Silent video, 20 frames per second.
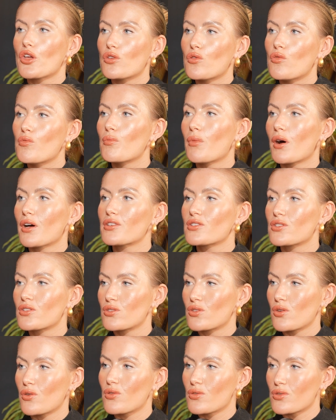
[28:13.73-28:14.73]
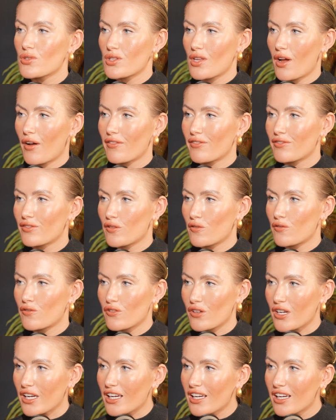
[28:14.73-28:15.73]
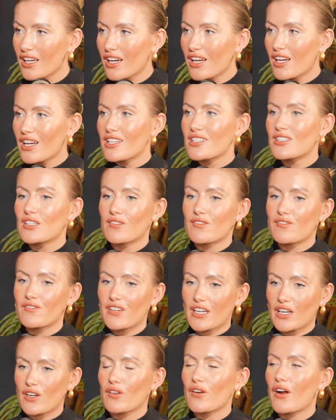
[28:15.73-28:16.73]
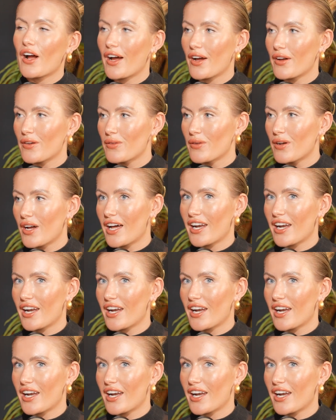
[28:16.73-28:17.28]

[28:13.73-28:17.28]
you must do stuff for free to figure out.